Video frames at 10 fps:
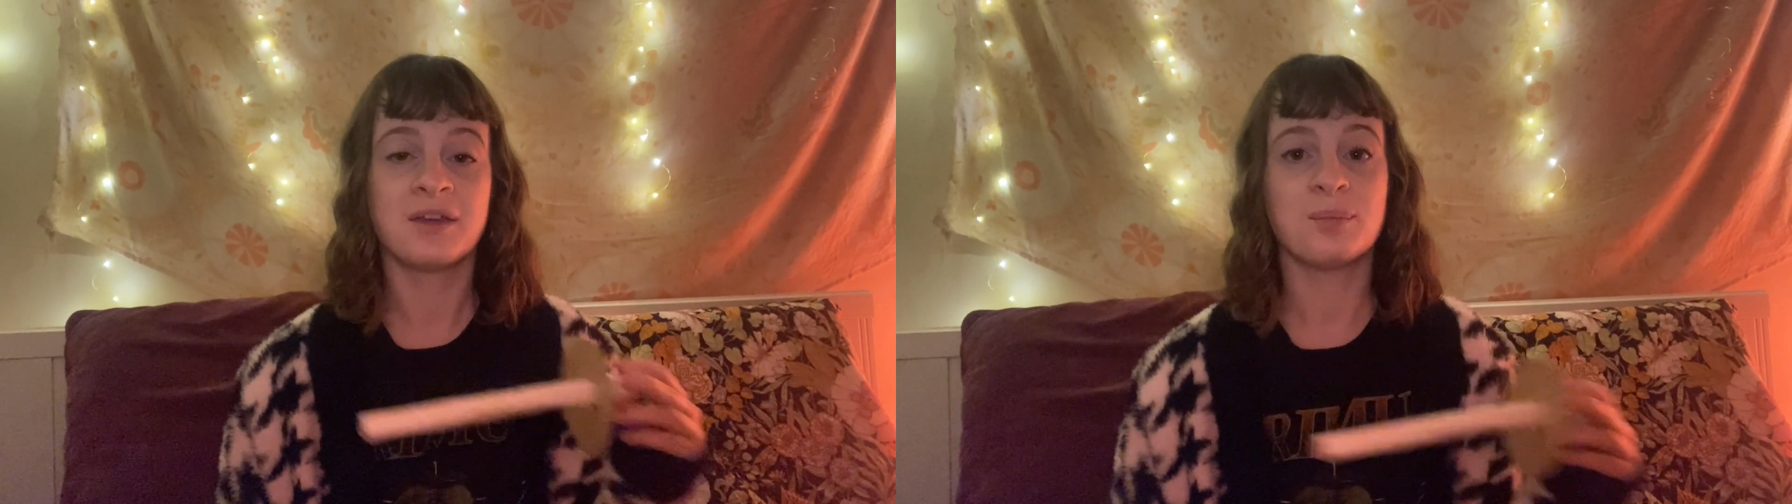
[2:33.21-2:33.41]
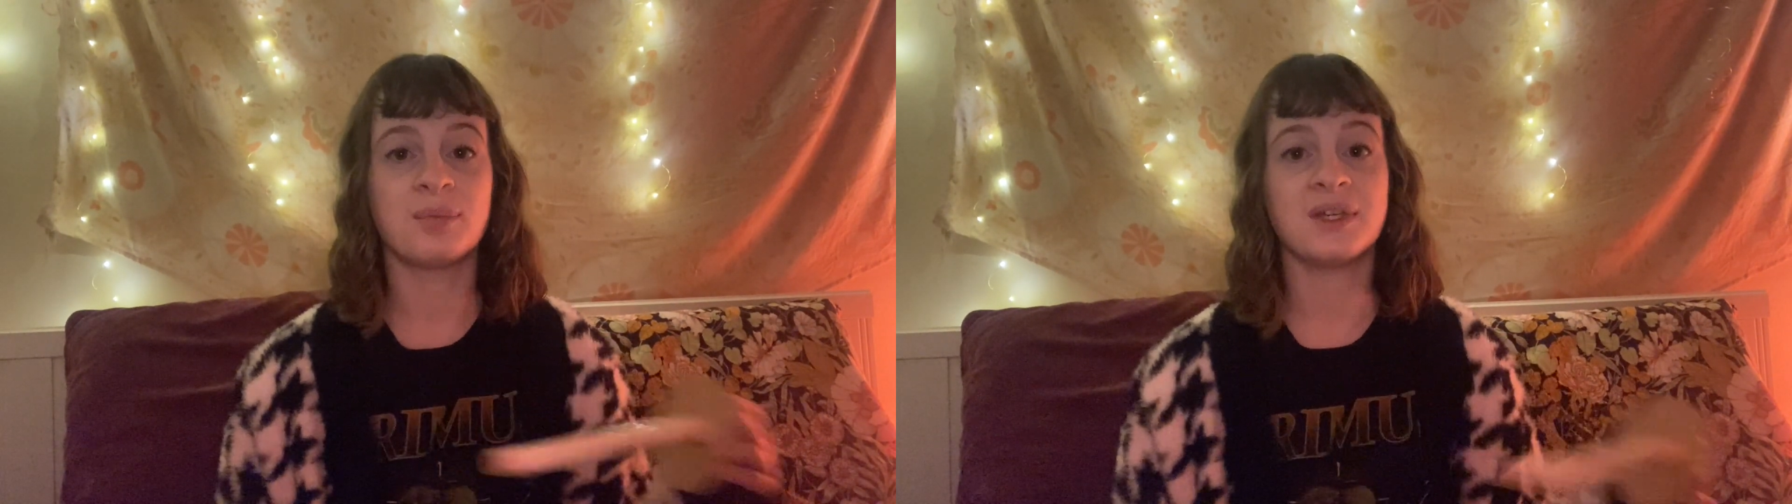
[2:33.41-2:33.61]

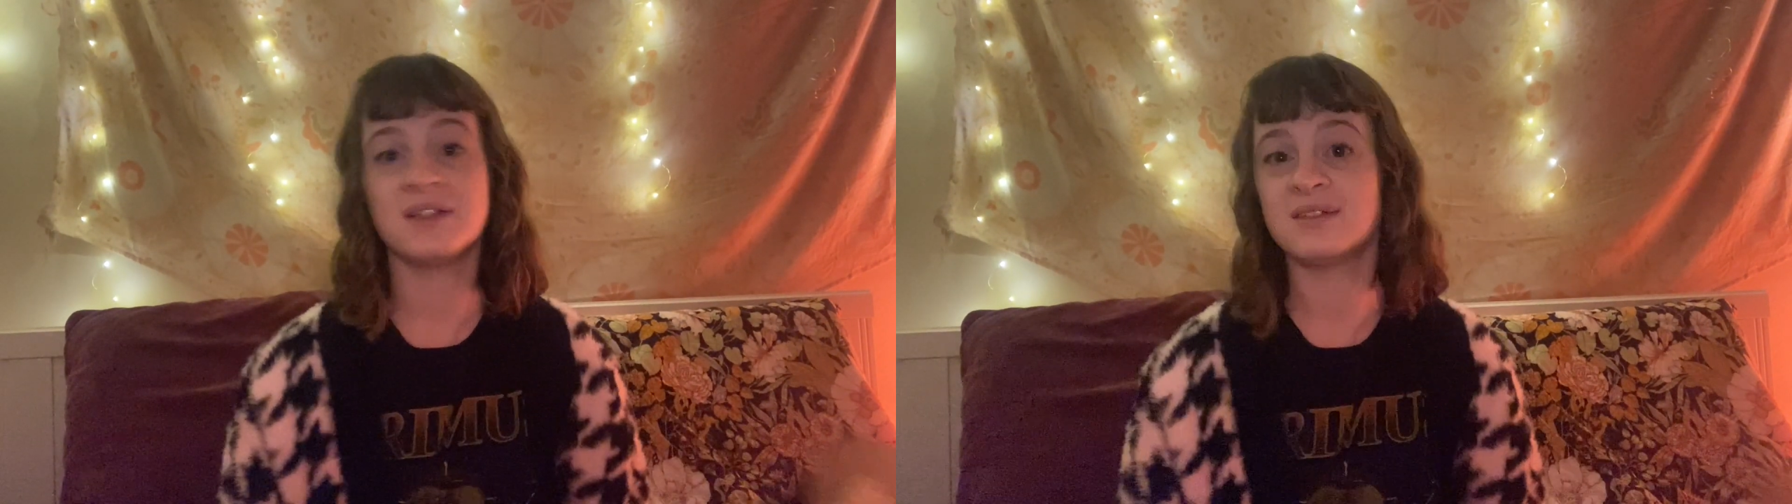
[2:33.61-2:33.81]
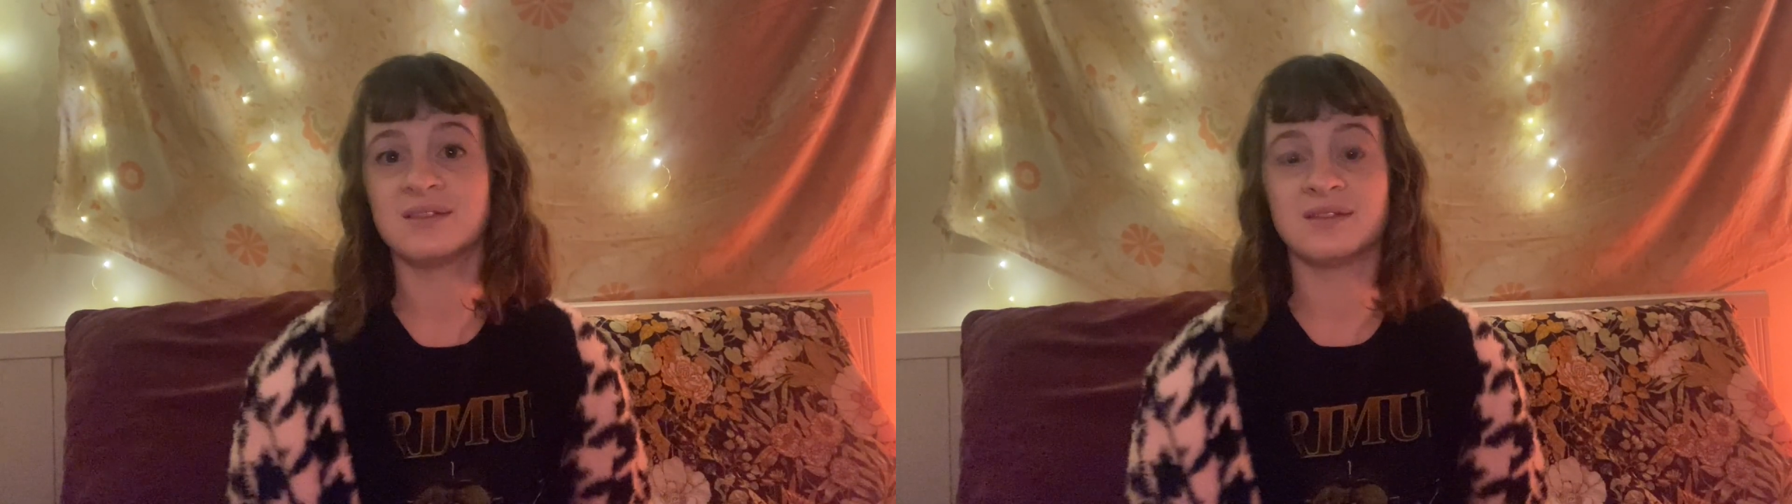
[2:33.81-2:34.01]

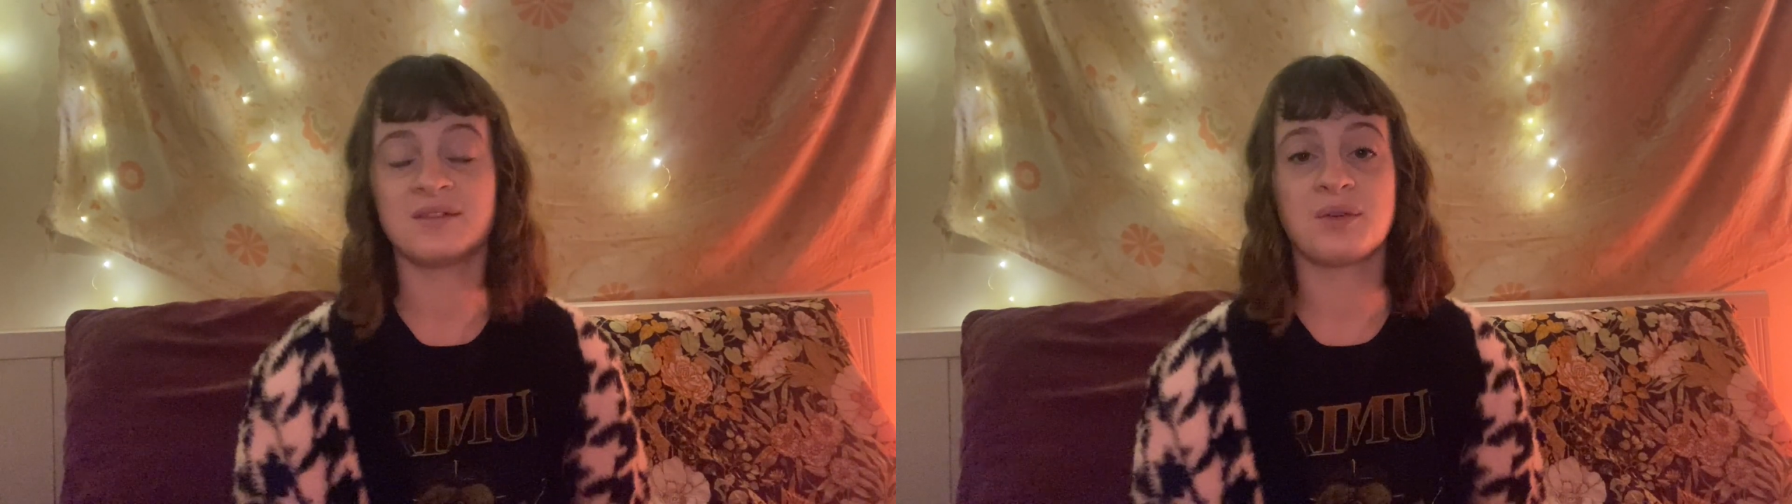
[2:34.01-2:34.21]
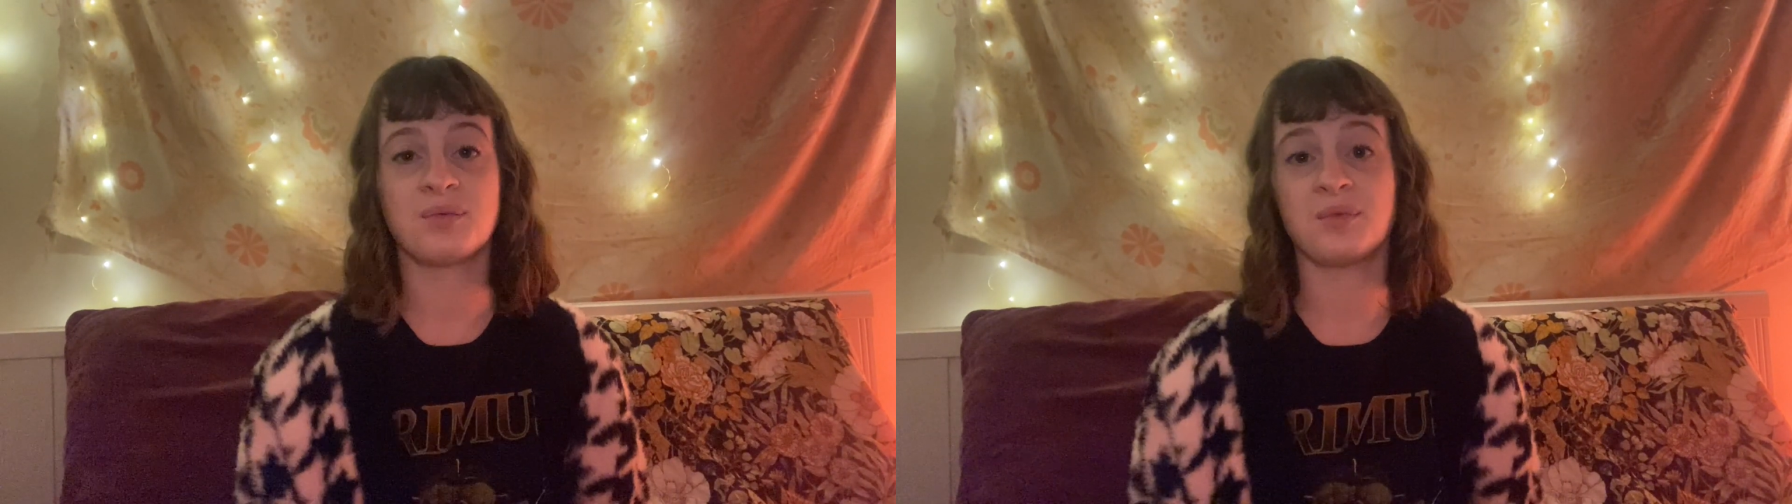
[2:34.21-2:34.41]
But
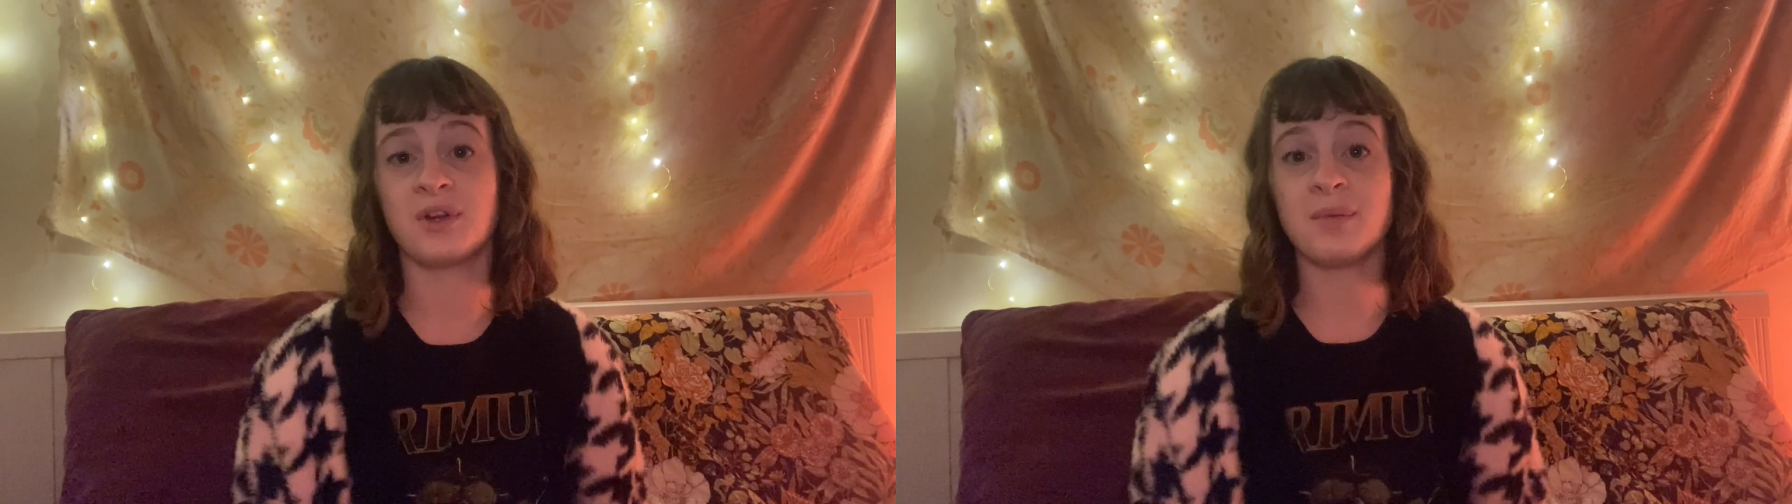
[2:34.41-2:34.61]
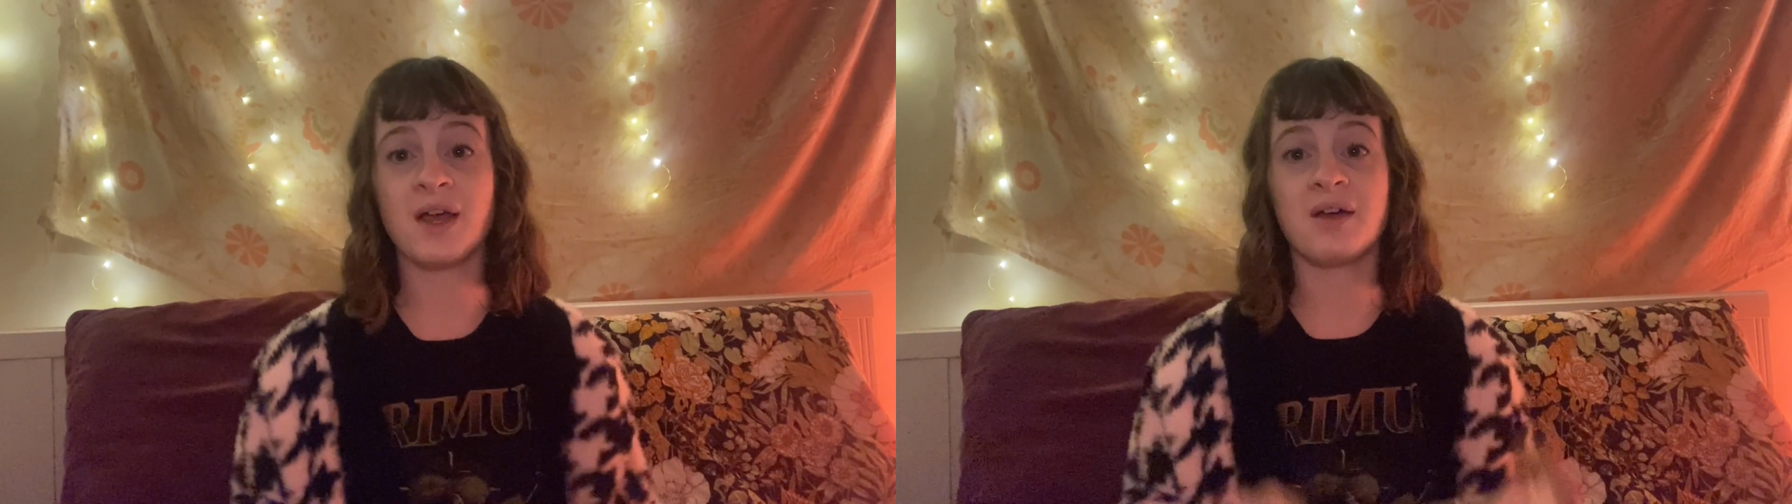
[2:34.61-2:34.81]
what
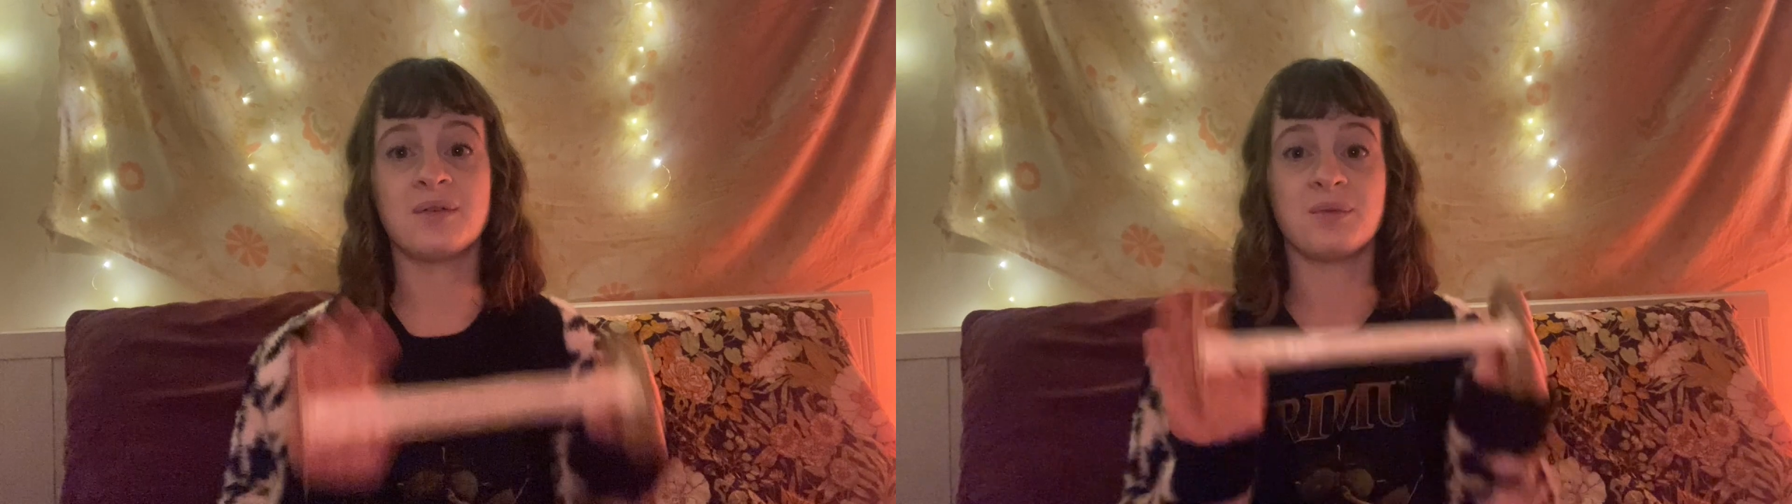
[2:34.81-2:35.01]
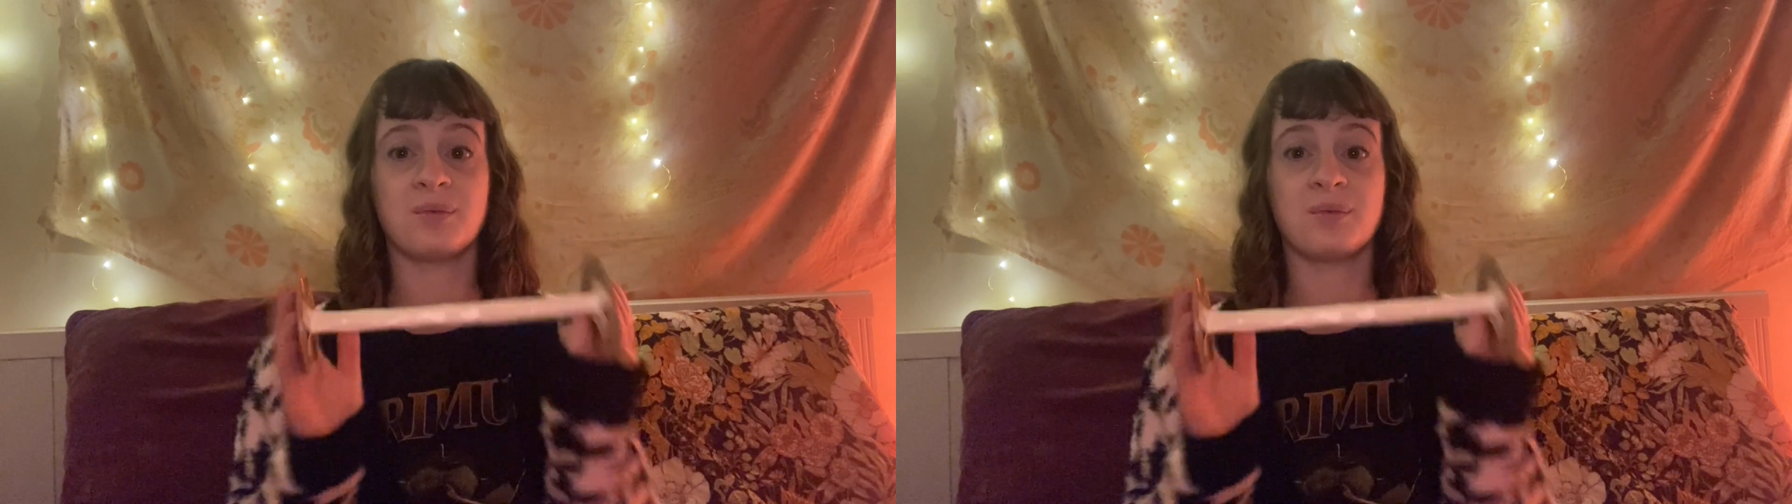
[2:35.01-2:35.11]
about